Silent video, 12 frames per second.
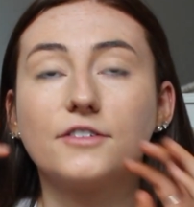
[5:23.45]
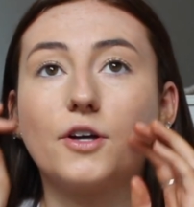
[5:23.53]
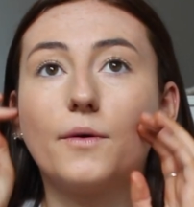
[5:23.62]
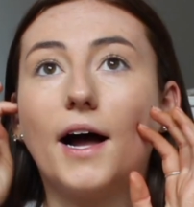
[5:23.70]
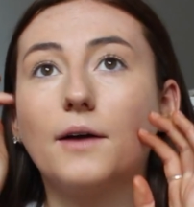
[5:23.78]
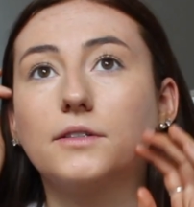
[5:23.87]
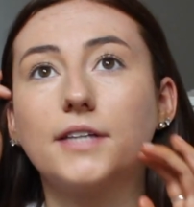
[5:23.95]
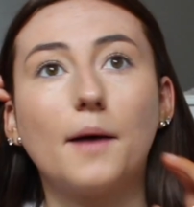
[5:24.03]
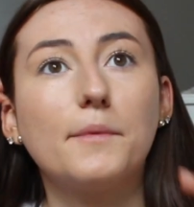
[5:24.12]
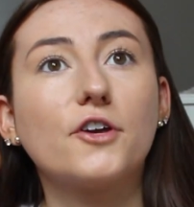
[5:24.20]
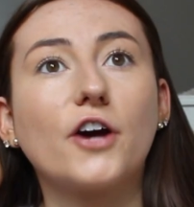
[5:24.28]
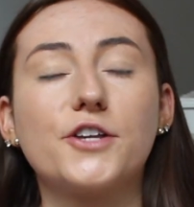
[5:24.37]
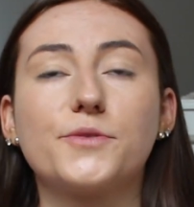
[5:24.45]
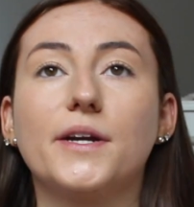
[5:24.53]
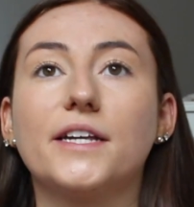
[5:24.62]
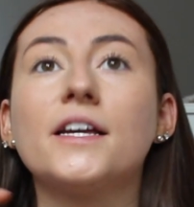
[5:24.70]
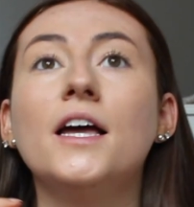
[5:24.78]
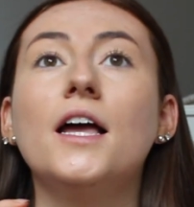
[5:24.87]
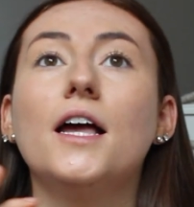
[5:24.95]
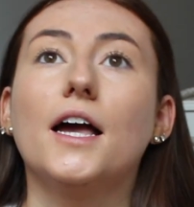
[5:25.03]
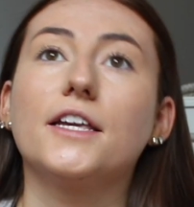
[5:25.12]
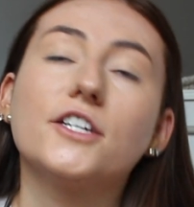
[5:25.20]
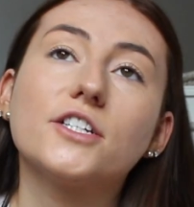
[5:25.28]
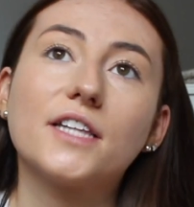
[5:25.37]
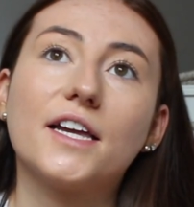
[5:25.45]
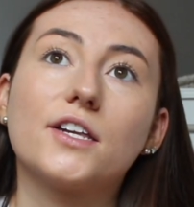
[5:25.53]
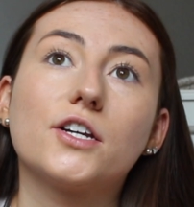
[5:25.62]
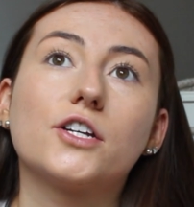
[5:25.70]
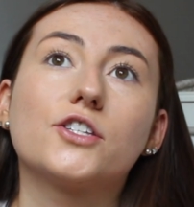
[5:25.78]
So I will now be graduating a year later.